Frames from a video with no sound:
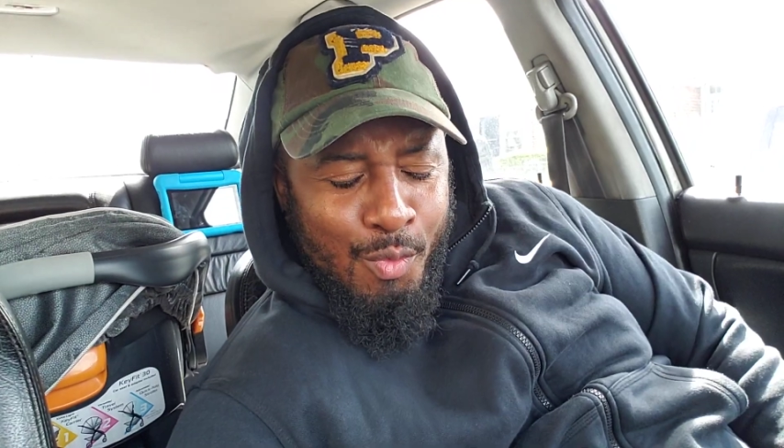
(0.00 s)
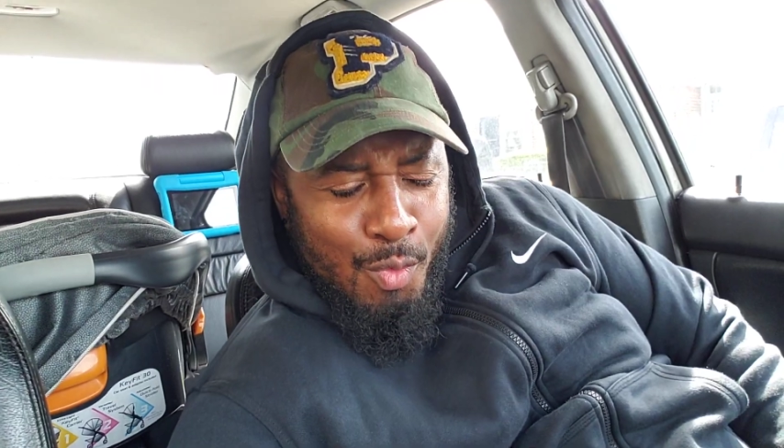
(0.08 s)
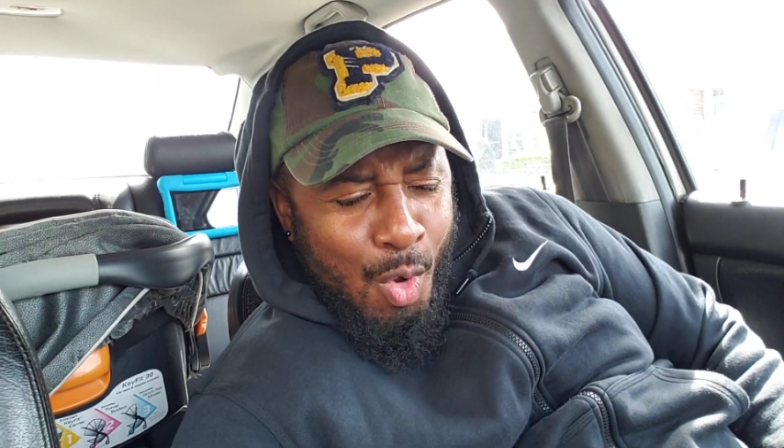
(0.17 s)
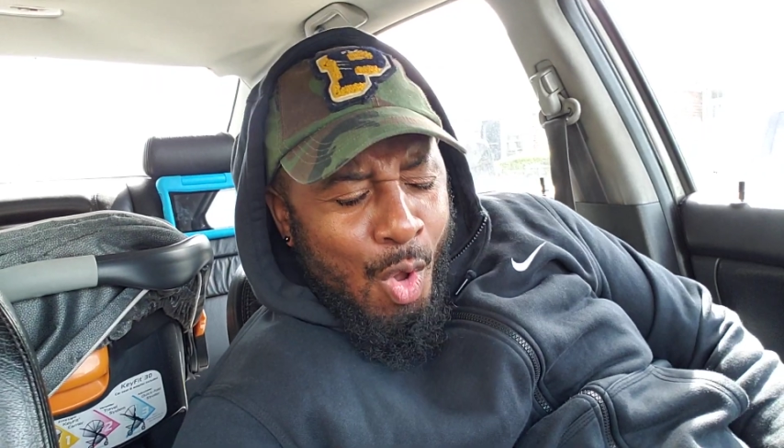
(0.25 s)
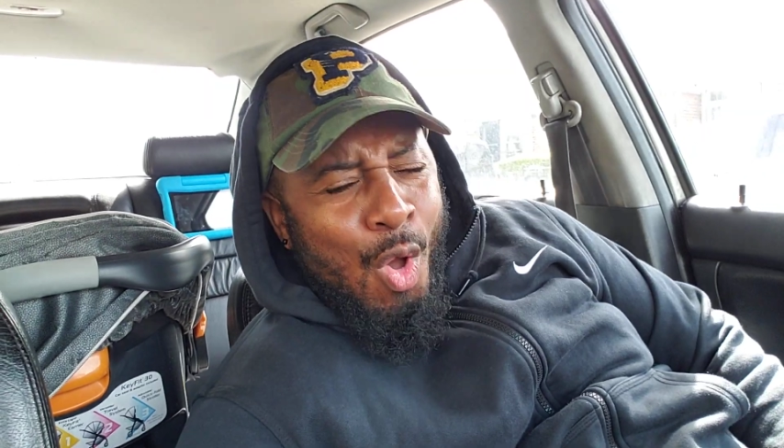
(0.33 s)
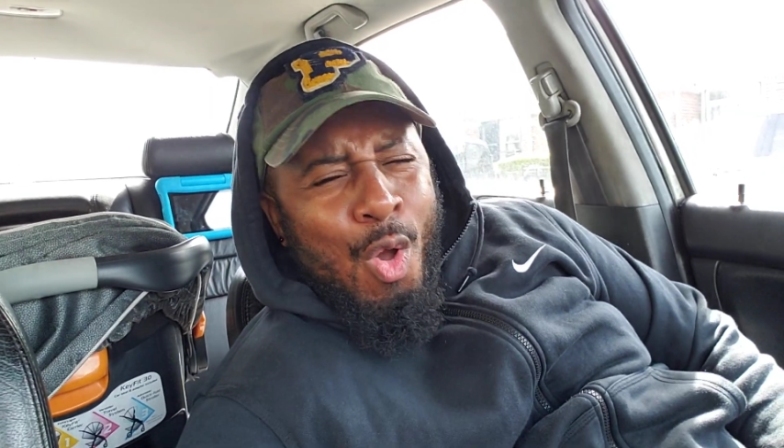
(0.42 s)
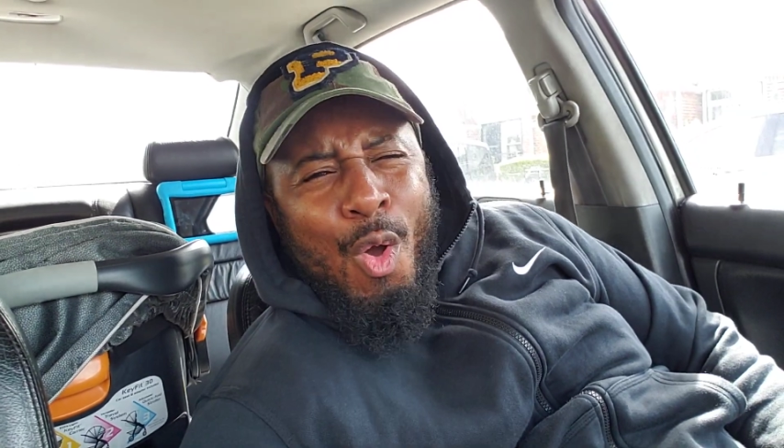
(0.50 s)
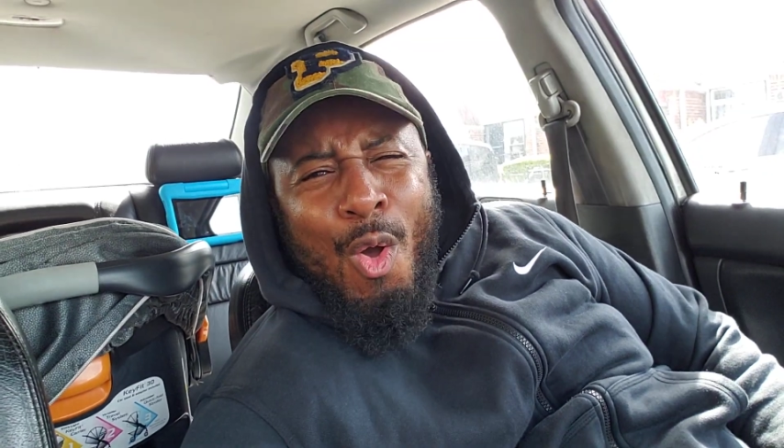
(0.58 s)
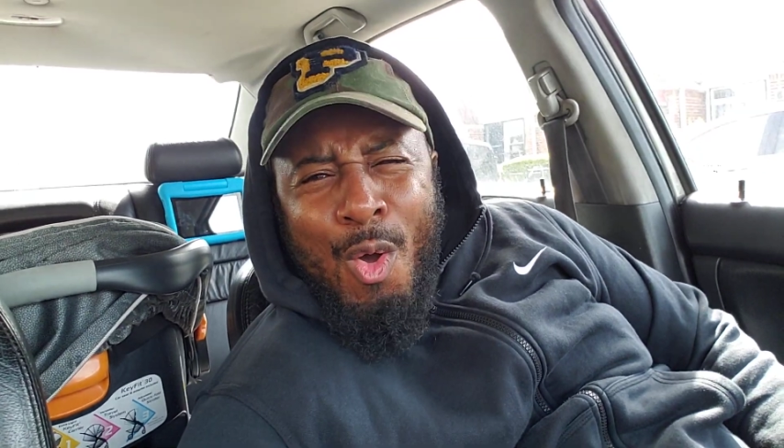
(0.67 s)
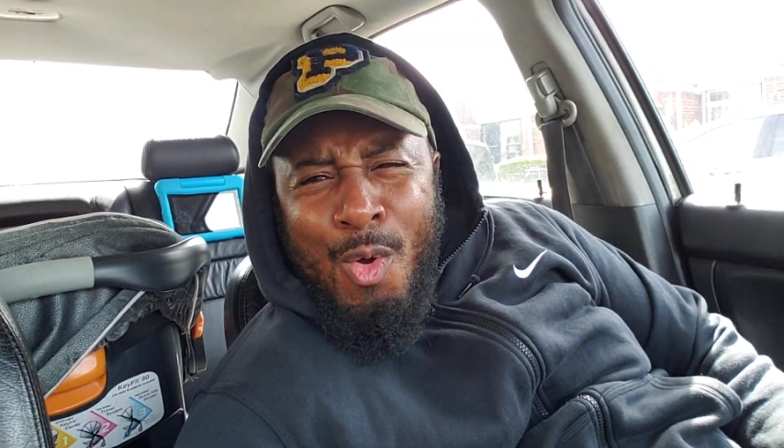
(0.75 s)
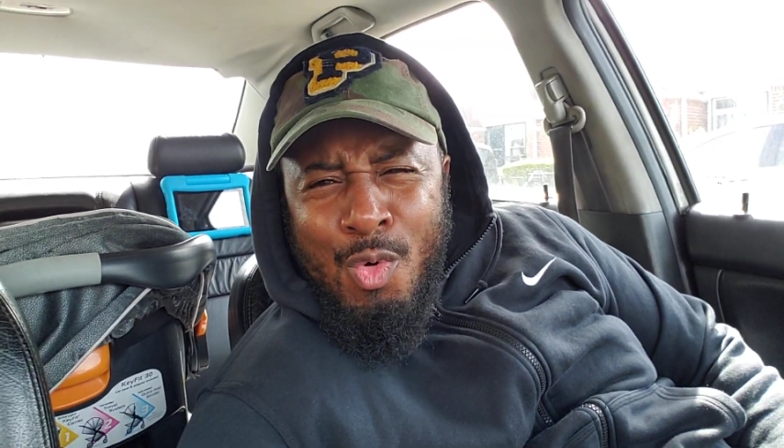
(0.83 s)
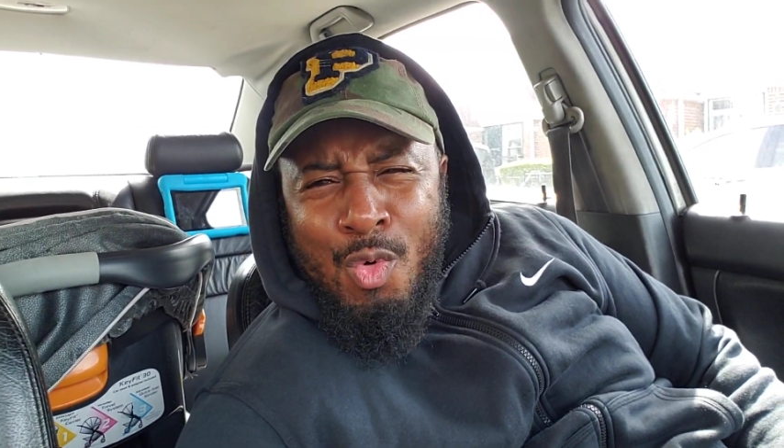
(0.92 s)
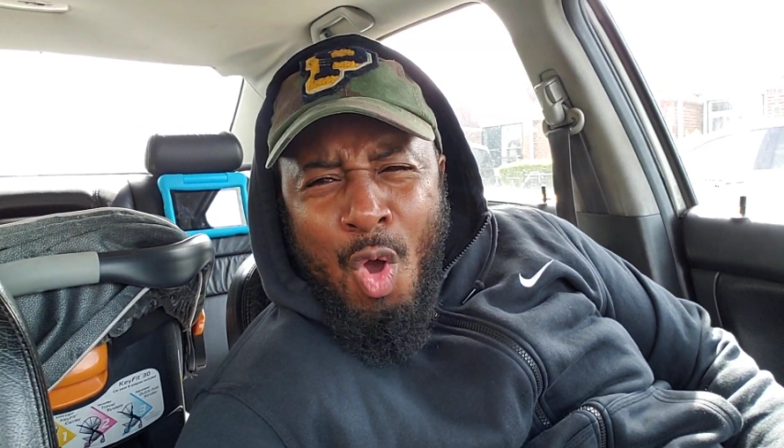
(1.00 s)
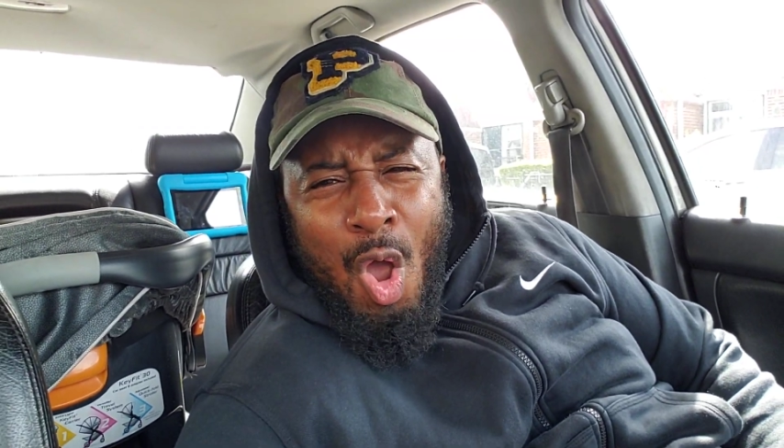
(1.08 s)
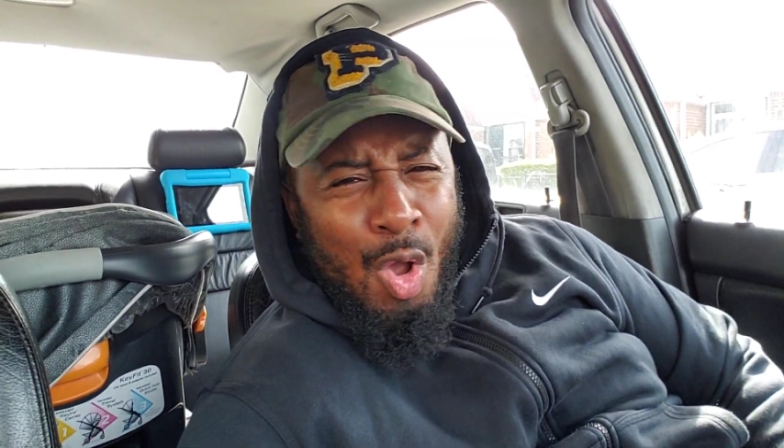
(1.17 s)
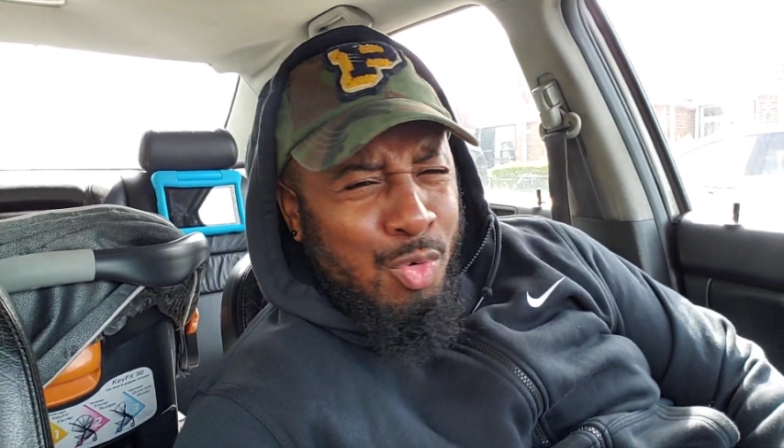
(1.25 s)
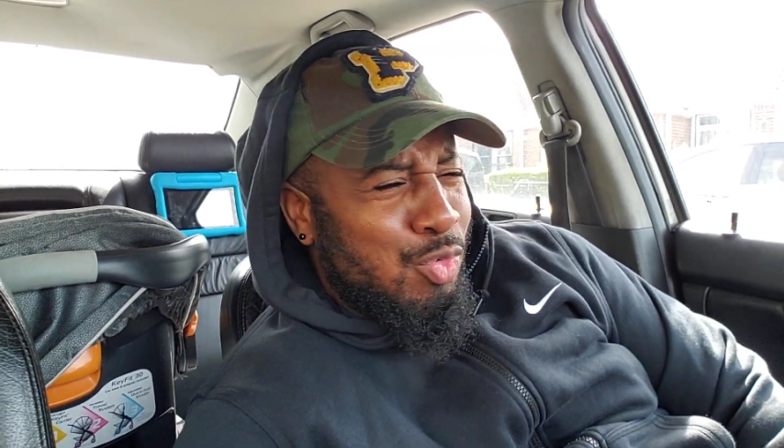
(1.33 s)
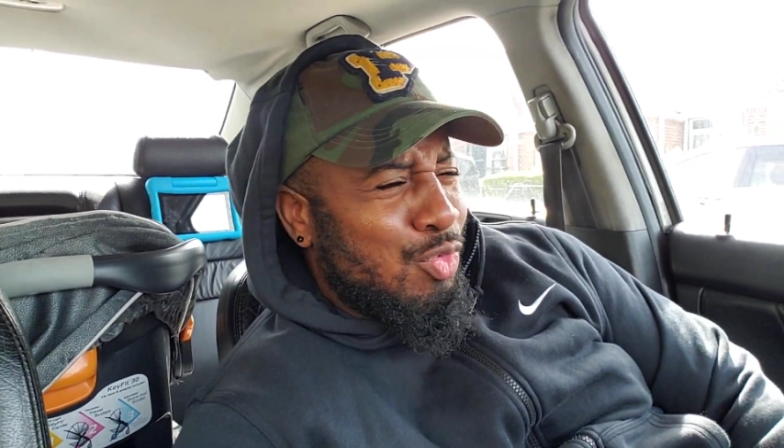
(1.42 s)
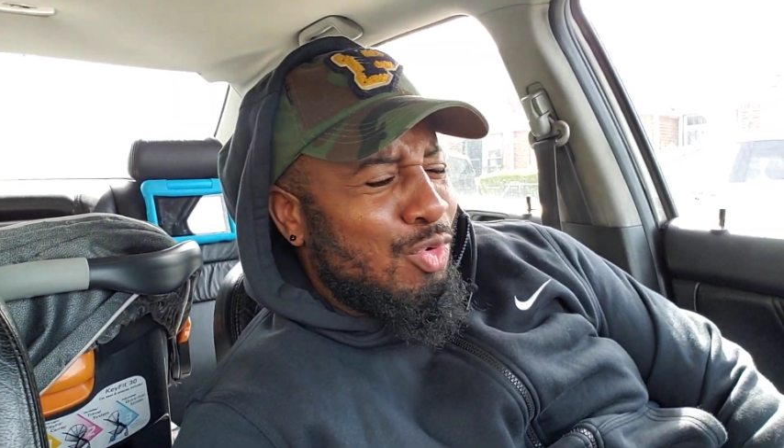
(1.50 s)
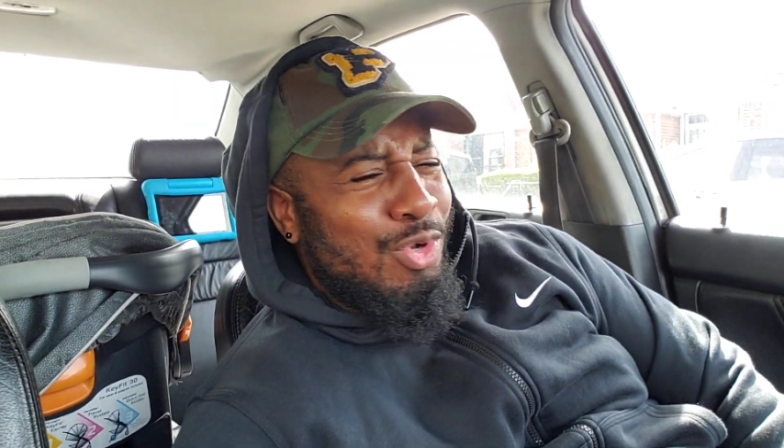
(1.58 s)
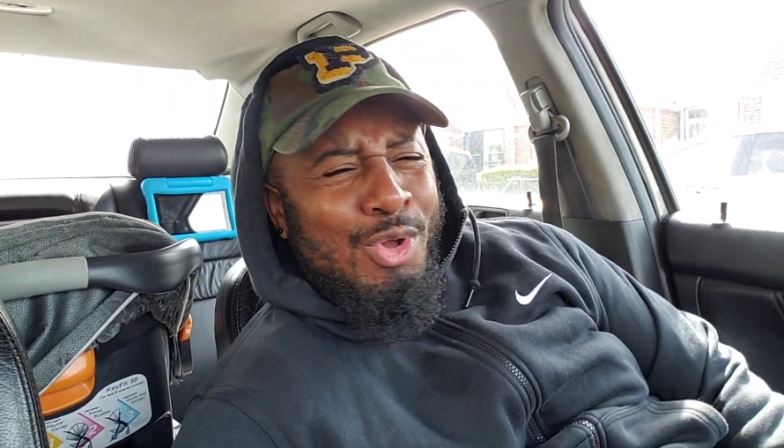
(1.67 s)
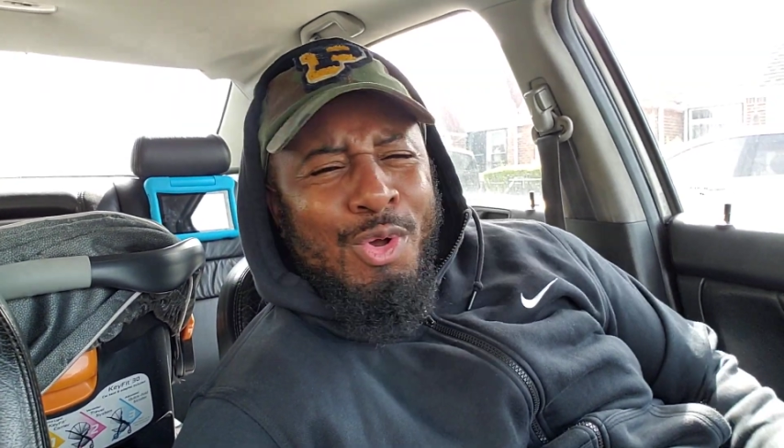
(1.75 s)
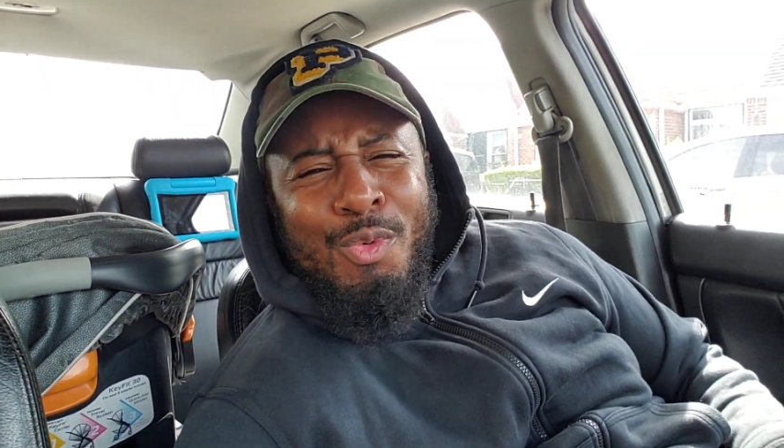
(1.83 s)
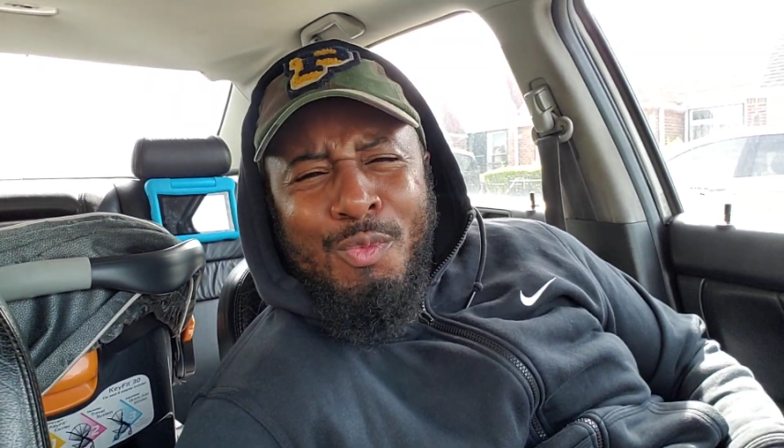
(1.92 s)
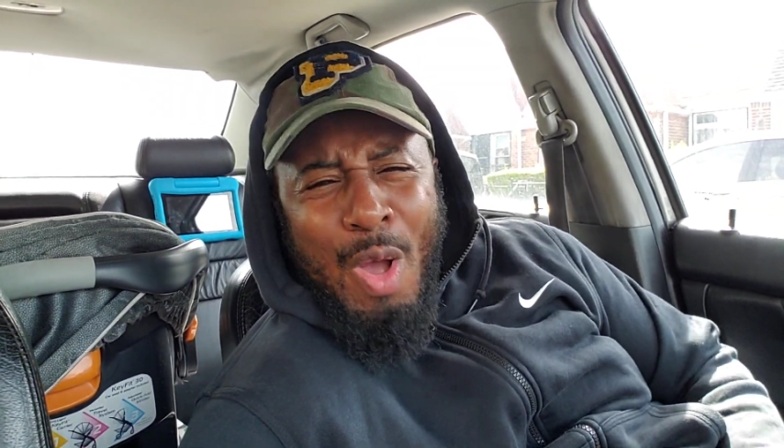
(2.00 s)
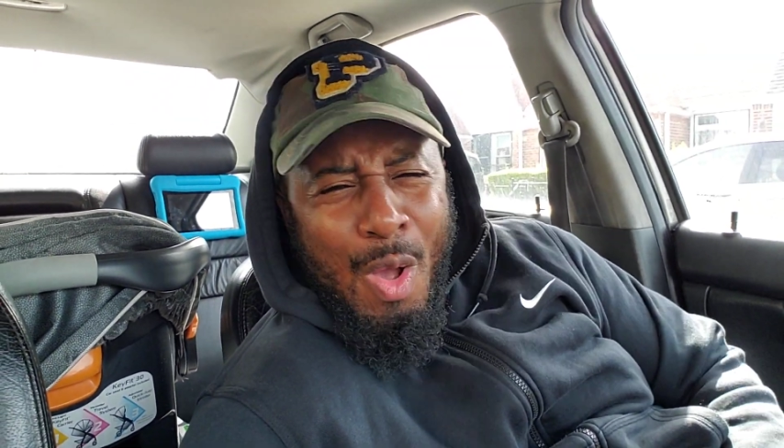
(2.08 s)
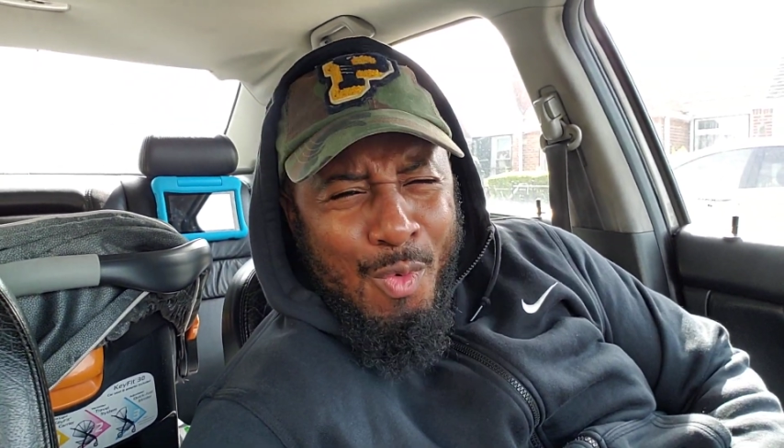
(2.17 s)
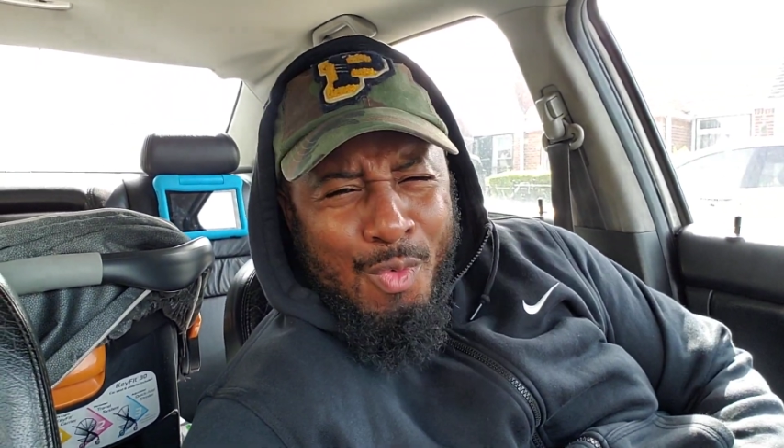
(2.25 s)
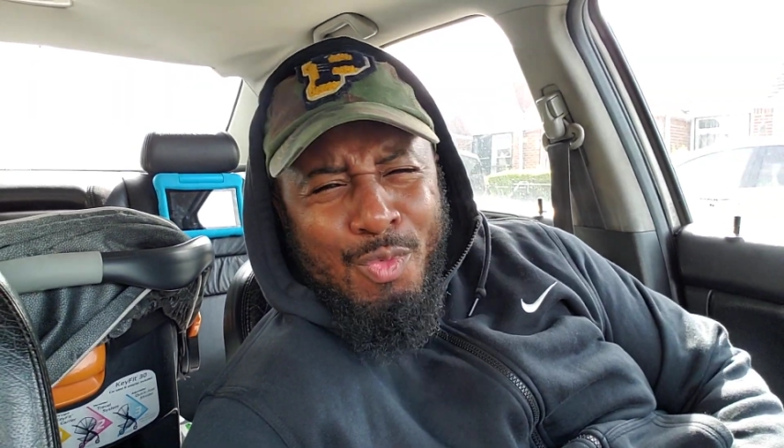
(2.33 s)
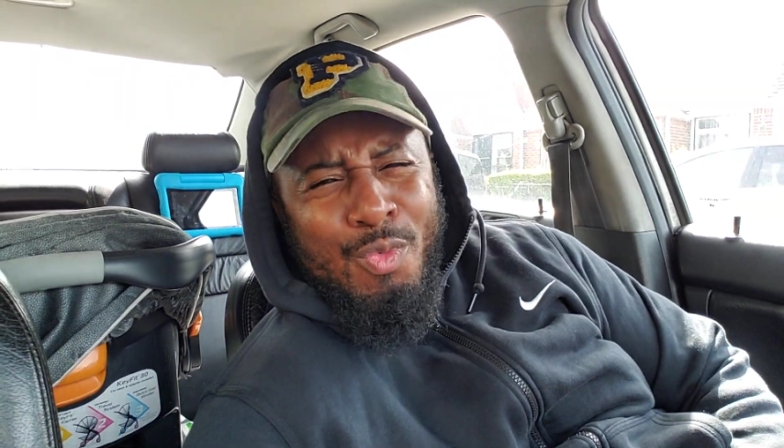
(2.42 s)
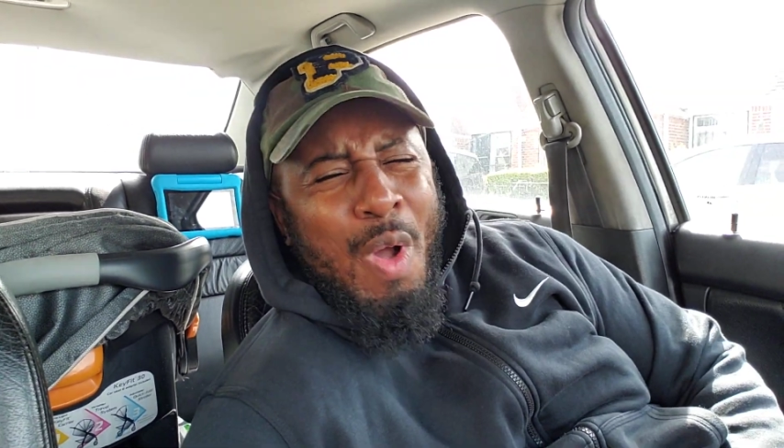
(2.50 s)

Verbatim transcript: hoo! Woo! Woo!